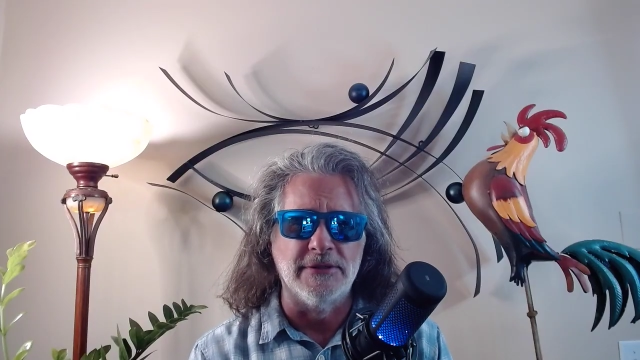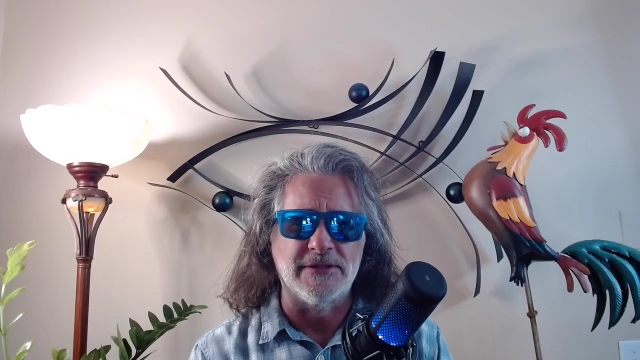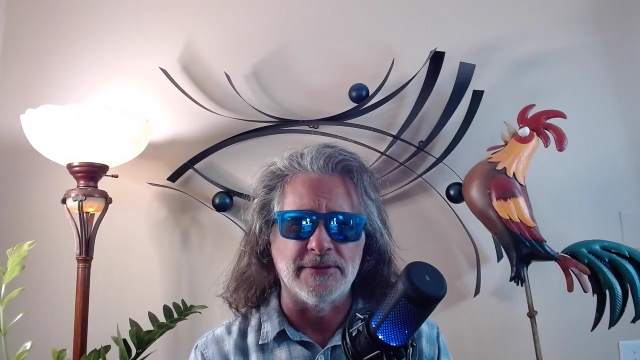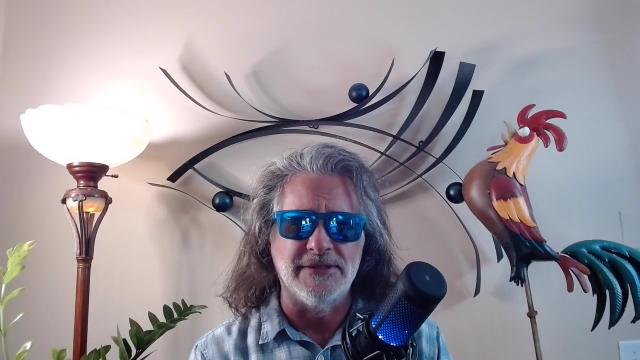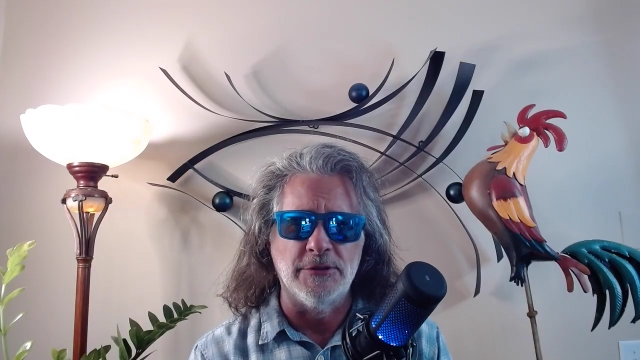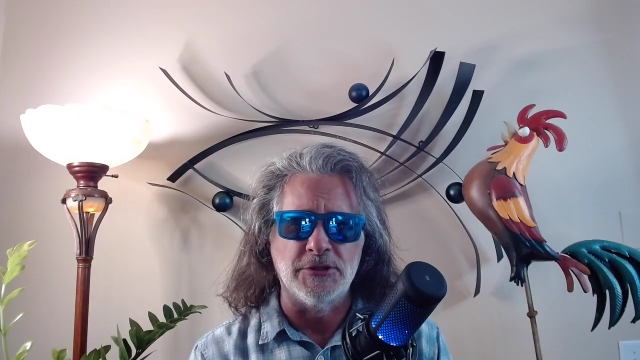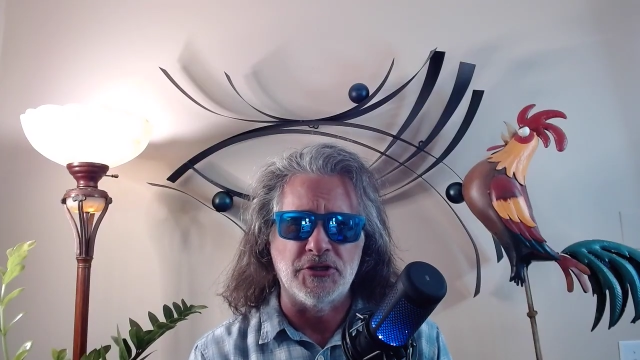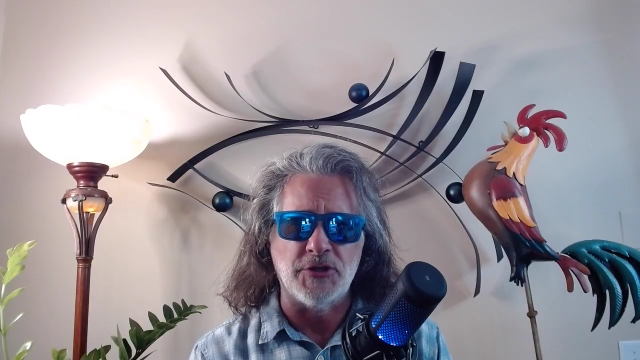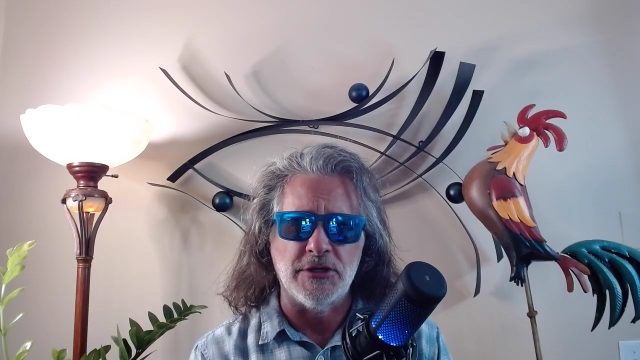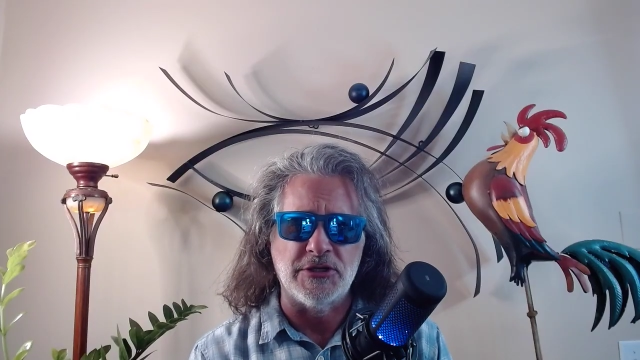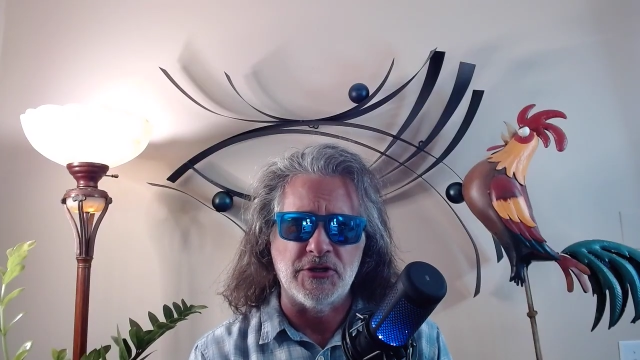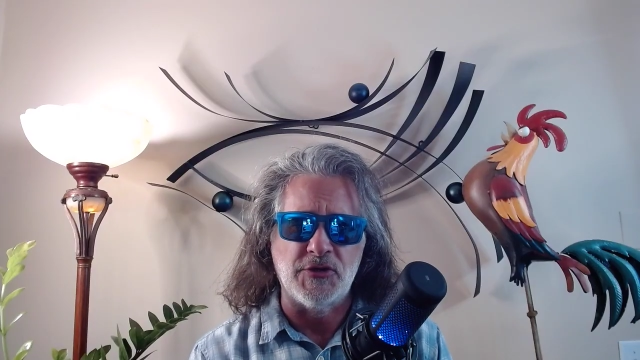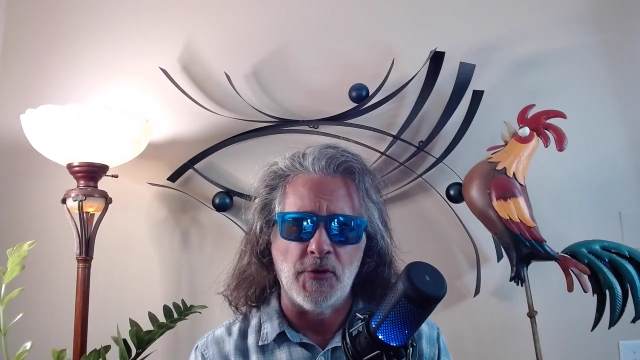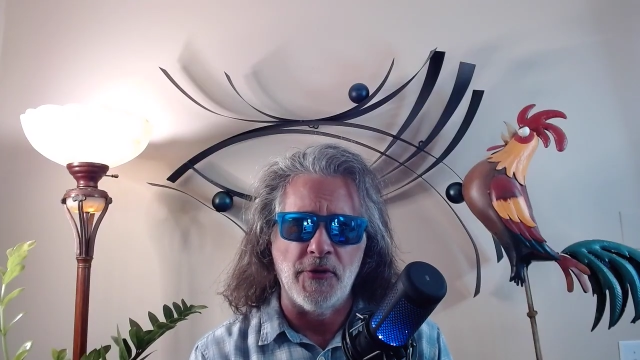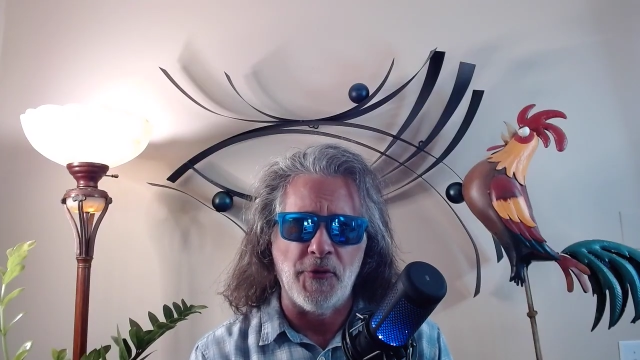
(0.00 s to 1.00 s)
was no stranger
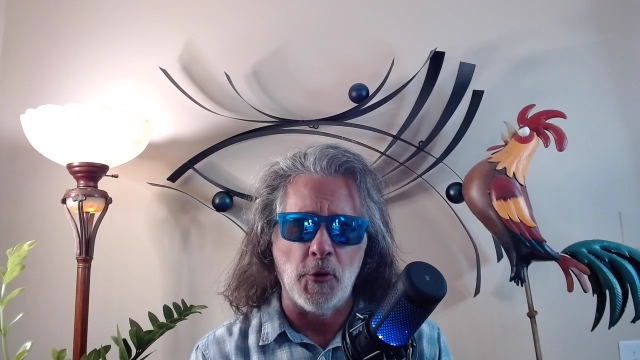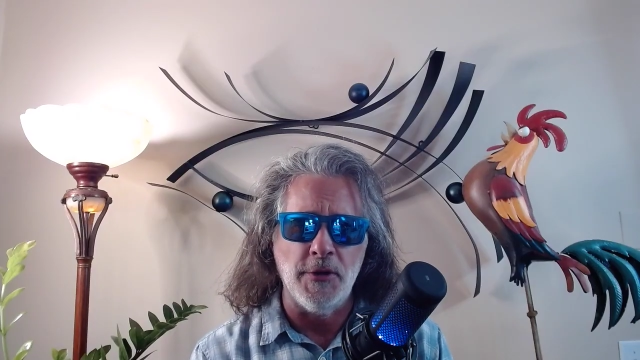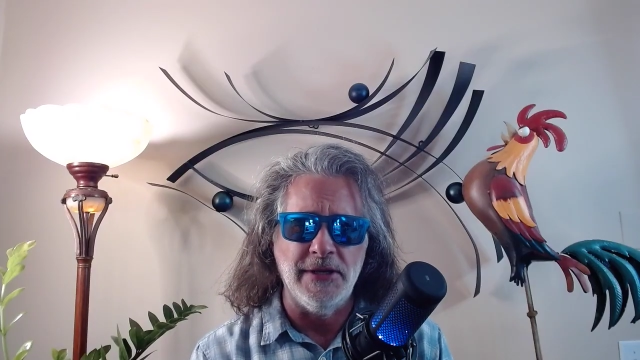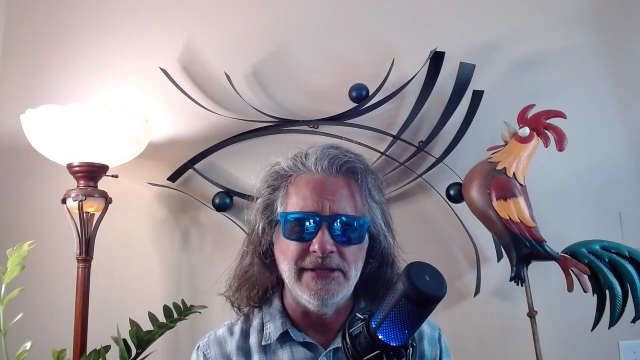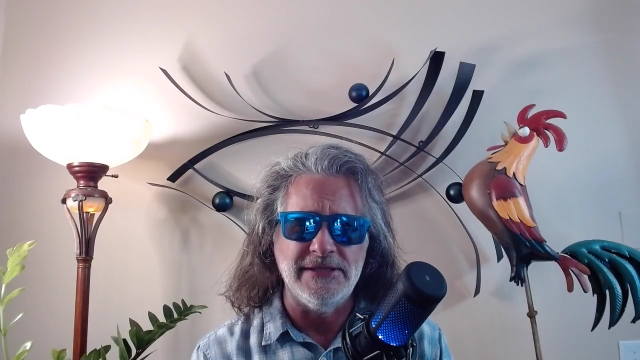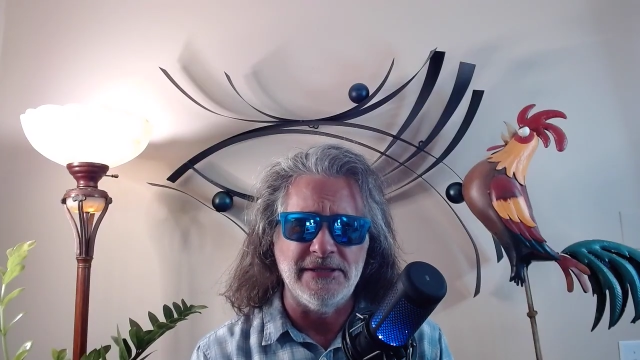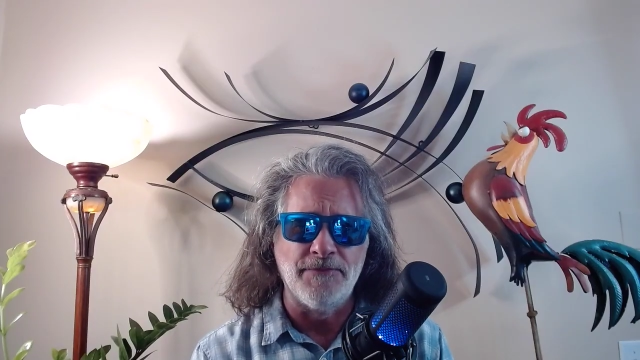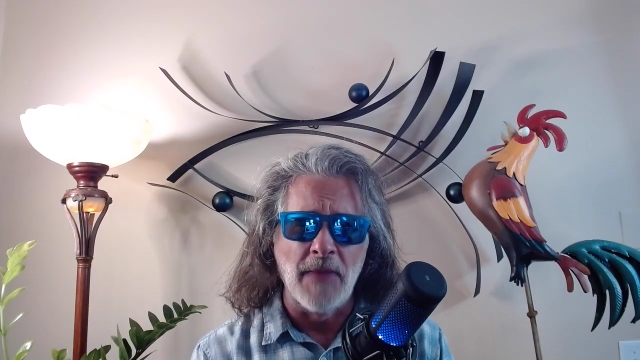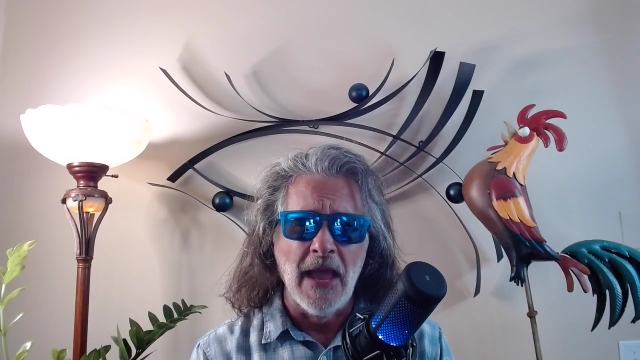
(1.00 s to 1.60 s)
to authorities.